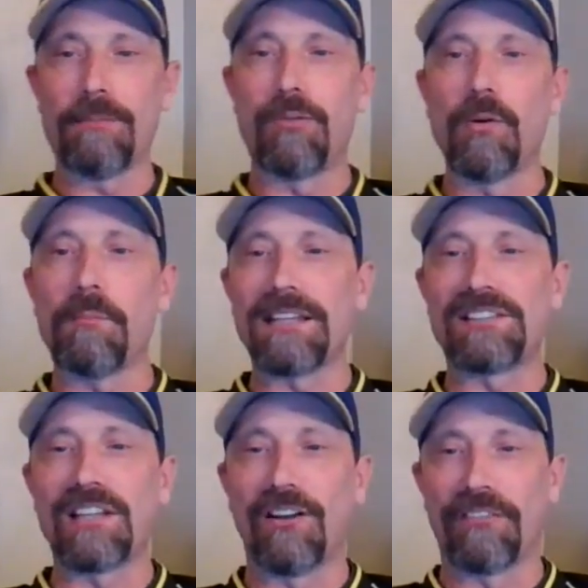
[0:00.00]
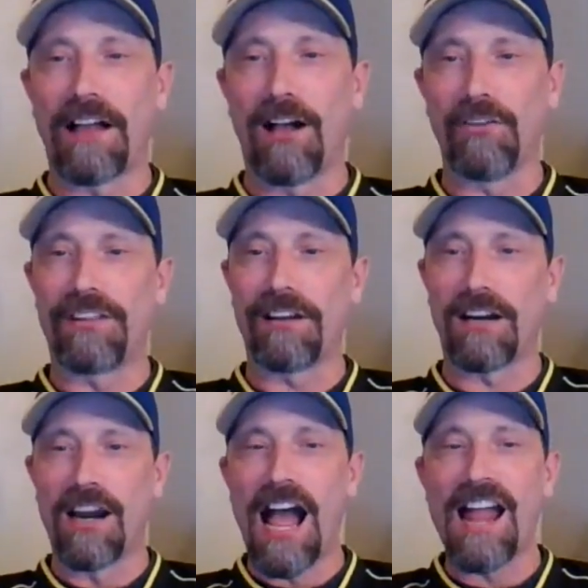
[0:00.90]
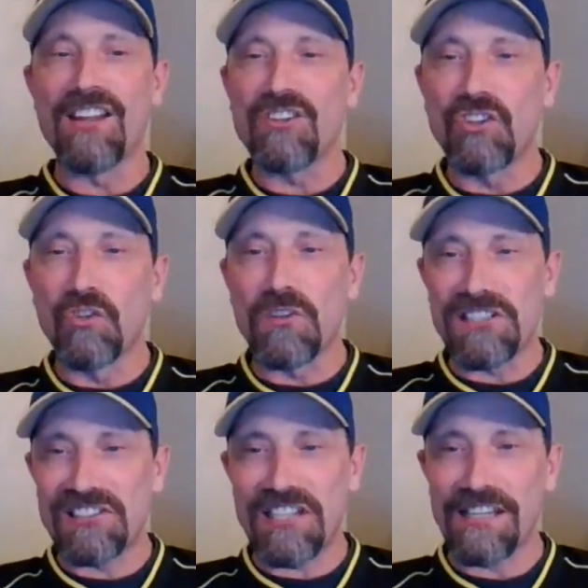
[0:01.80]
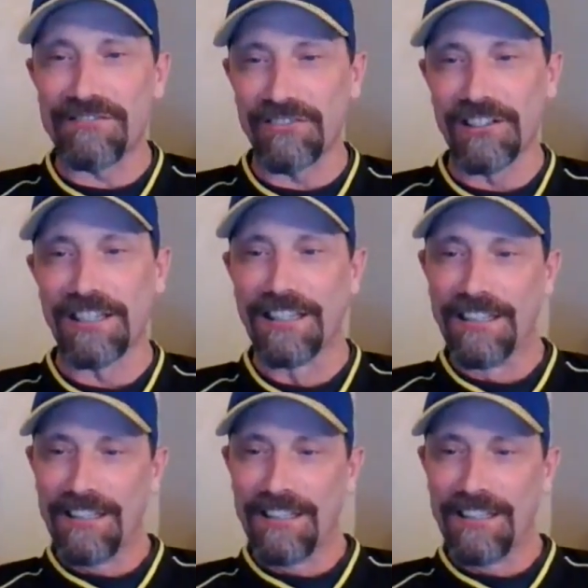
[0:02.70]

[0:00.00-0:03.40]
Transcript: I put myself out there. I didn't do it safely.